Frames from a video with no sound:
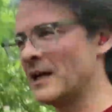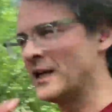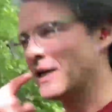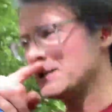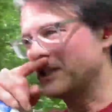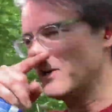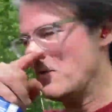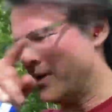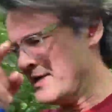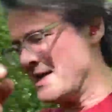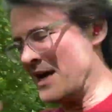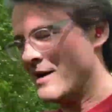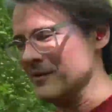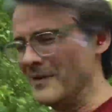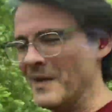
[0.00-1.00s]
She went
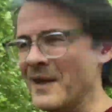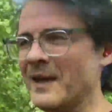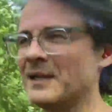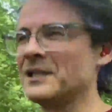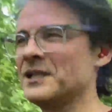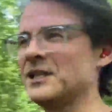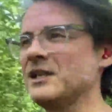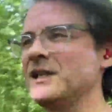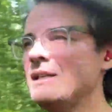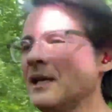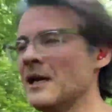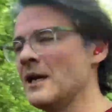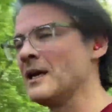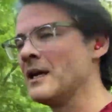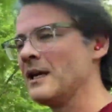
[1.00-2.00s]
down. She
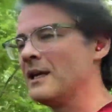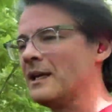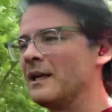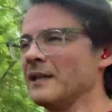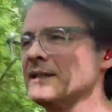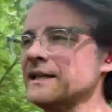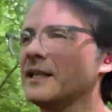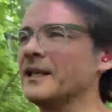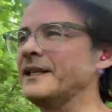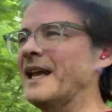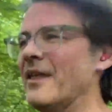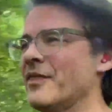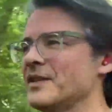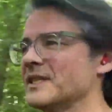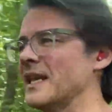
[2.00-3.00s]
did a
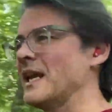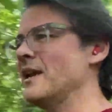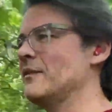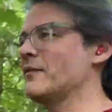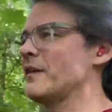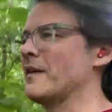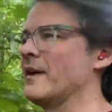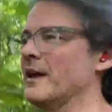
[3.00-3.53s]
death save